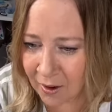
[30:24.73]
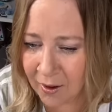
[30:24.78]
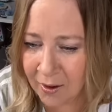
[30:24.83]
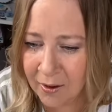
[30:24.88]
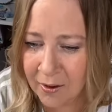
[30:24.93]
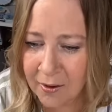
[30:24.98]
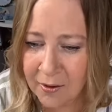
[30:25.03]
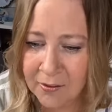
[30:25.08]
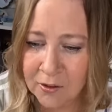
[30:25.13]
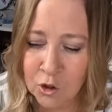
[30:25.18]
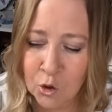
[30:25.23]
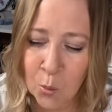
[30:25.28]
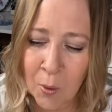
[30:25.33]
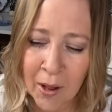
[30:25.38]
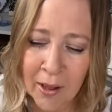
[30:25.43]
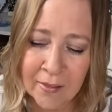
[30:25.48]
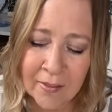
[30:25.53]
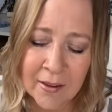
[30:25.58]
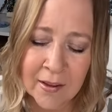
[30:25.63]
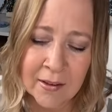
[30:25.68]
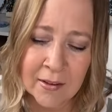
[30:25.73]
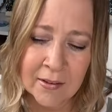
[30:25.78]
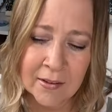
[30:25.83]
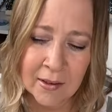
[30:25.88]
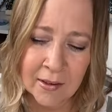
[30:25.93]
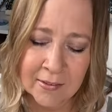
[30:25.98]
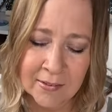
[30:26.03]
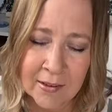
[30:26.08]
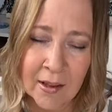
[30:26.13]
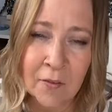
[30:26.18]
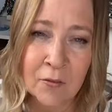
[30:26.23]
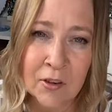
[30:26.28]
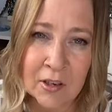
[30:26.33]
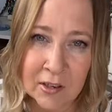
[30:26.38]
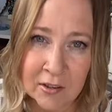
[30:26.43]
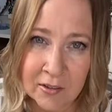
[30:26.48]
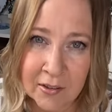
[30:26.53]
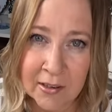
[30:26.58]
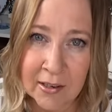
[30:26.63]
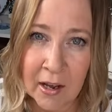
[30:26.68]
Twyla,
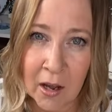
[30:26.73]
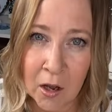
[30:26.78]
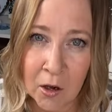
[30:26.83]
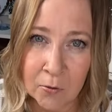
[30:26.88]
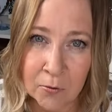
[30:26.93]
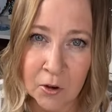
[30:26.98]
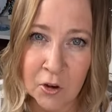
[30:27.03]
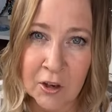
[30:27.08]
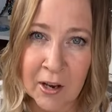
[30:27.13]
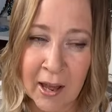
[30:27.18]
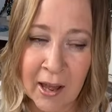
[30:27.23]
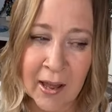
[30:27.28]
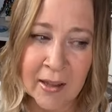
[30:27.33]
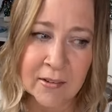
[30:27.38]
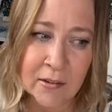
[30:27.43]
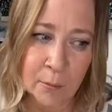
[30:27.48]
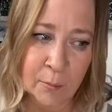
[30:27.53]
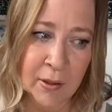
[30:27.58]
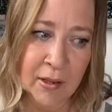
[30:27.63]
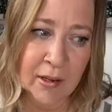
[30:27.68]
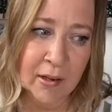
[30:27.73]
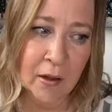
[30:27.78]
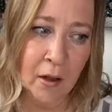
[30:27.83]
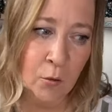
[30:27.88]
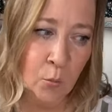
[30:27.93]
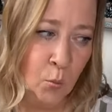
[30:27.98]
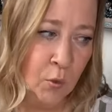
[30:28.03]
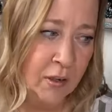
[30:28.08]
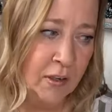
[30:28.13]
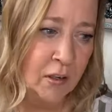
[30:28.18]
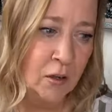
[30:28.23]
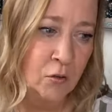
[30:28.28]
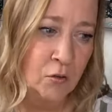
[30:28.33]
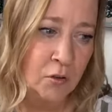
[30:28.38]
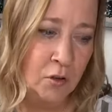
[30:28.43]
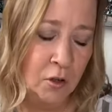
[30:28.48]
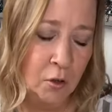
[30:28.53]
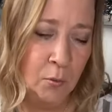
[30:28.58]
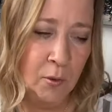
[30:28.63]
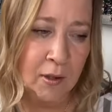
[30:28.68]
definitely overnight, depending on when you
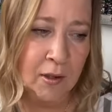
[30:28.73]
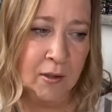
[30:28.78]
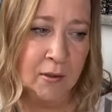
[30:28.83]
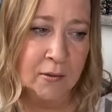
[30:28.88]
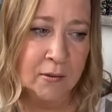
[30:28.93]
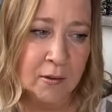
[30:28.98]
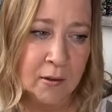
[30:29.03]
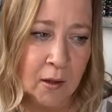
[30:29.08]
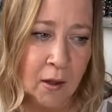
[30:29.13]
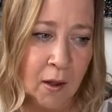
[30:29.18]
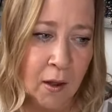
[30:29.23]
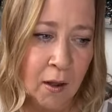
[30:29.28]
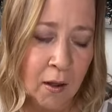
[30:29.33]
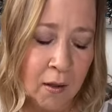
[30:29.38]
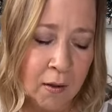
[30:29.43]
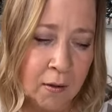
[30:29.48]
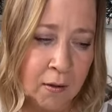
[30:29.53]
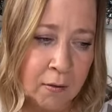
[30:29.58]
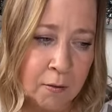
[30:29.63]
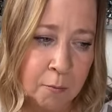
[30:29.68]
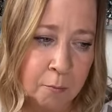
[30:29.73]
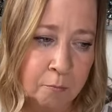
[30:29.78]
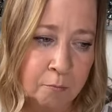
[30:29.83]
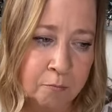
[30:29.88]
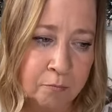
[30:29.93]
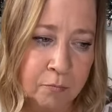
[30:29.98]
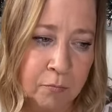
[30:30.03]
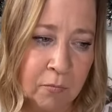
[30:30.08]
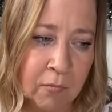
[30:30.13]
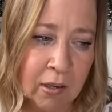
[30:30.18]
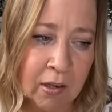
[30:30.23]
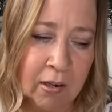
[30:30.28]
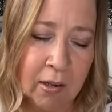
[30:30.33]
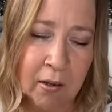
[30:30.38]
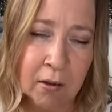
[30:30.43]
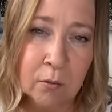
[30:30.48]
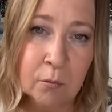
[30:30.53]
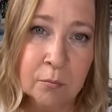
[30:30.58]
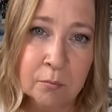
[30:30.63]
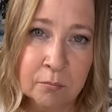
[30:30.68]
do it. You
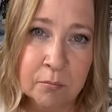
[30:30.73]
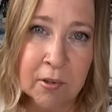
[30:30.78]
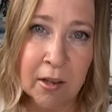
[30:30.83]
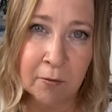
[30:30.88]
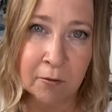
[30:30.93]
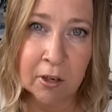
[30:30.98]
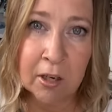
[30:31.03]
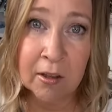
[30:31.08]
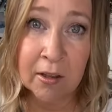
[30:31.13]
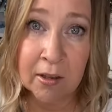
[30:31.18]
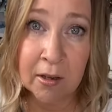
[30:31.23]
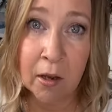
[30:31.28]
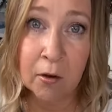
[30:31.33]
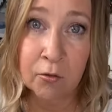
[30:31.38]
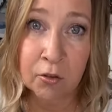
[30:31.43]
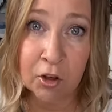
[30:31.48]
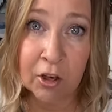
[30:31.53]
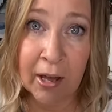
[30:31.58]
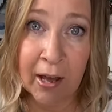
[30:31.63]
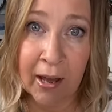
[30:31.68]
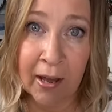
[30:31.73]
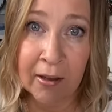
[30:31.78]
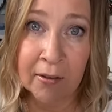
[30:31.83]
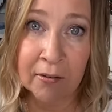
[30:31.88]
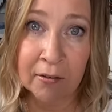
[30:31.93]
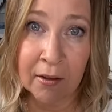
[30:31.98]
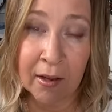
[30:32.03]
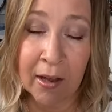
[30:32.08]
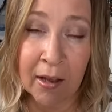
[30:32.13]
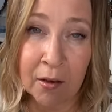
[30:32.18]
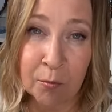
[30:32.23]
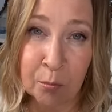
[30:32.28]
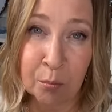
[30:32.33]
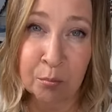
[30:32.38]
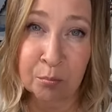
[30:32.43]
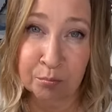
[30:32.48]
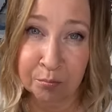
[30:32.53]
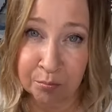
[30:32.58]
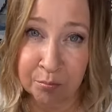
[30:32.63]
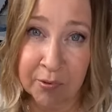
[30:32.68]
know, definitely overnight, and
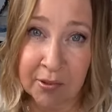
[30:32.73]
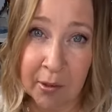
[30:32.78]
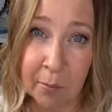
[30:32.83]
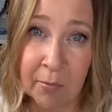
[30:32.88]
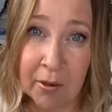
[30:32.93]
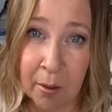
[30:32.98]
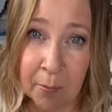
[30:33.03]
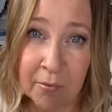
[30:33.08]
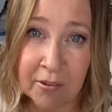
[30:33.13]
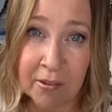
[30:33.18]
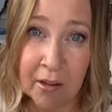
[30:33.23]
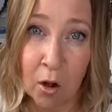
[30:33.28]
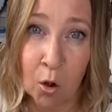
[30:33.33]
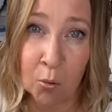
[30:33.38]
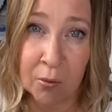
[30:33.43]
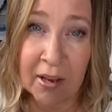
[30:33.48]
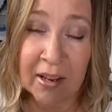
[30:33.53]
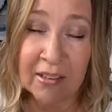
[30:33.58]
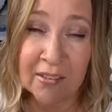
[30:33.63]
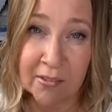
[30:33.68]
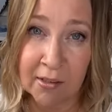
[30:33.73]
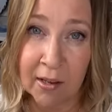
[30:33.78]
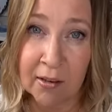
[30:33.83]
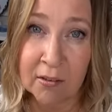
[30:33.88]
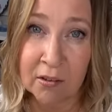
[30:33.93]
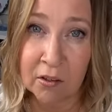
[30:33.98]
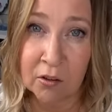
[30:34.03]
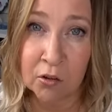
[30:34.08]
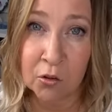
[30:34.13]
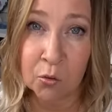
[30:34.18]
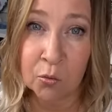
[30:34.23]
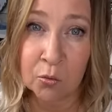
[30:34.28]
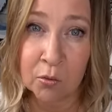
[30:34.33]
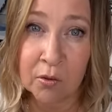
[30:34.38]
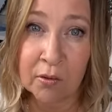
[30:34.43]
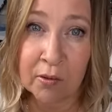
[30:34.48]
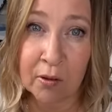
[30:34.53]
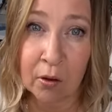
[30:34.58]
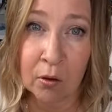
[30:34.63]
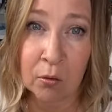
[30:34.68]
sometimes the whole next day too.
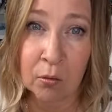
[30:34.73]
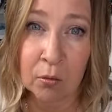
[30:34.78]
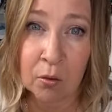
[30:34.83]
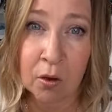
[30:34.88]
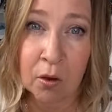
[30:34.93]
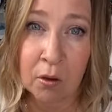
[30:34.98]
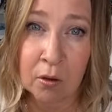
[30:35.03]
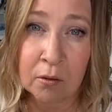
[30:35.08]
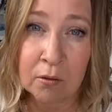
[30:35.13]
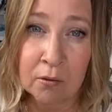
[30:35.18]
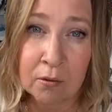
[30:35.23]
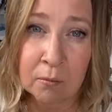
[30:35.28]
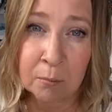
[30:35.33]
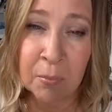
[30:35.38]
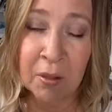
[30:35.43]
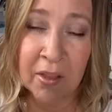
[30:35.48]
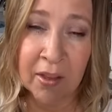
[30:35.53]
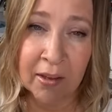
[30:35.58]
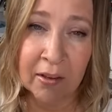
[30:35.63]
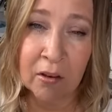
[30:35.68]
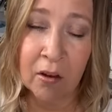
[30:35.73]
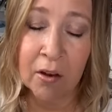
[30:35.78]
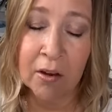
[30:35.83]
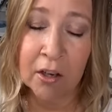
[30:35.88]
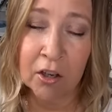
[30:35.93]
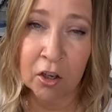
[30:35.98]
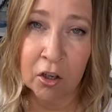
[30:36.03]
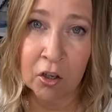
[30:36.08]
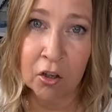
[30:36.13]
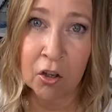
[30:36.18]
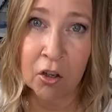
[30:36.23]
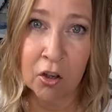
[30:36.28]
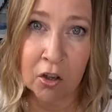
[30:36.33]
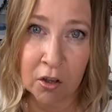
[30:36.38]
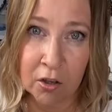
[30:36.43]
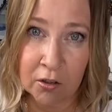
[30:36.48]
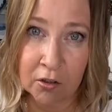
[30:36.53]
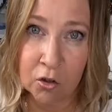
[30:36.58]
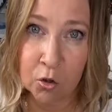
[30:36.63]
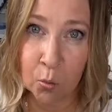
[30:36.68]
So plan on a
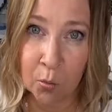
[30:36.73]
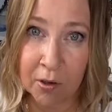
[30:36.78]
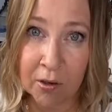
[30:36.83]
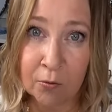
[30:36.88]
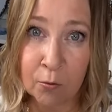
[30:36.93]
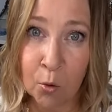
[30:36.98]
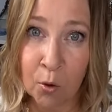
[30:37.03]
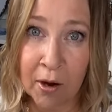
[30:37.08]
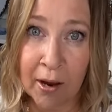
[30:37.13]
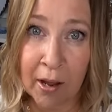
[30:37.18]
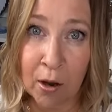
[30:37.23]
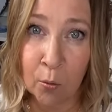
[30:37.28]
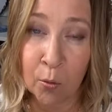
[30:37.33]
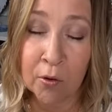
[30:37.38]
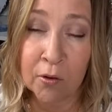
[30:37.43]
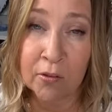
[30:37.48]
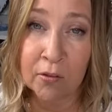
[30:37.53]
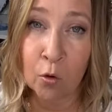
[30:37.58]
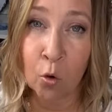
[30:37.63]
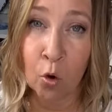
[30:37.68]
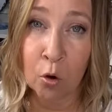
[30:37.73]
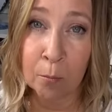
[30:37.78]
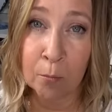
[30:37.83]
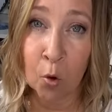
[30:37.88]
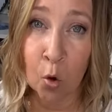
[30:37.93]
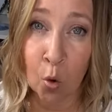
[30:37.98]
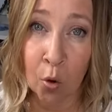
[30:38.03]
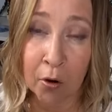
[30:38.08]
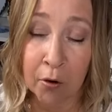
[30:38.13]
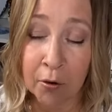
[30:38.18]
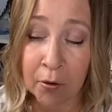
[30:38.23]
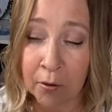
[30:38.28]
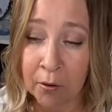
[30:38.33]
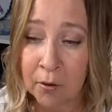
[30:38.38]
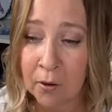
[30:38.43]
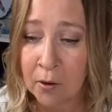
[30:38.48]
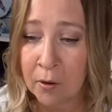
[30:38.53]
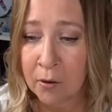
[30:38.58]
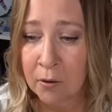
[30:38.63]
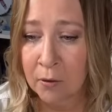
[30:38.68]
good 24 hours or more.
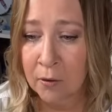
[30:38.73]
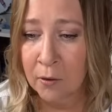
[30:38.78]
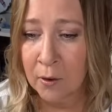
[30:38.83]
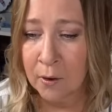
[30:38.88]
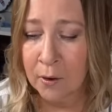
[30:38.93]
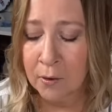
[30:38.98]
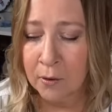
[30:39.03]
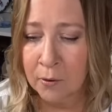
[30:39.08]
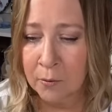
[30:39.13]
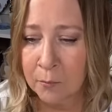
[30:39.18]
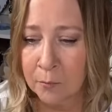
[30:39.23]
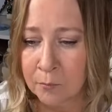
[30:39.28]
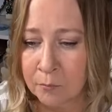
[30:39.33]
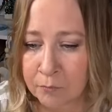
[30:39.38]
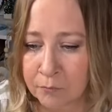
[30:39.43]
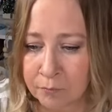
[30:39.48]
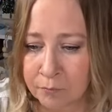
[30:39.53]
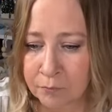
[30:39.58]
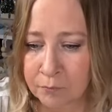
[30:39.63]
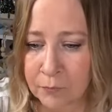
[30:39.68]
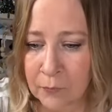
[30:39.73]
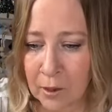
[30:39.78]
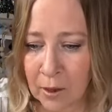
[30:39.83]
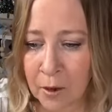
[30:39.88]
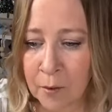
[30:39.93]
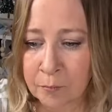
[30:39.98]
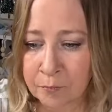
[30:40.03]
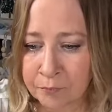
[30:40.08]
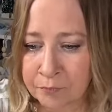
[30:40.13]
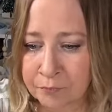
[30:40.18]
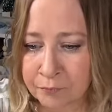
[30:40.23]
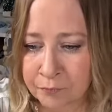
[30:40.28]
Yeah.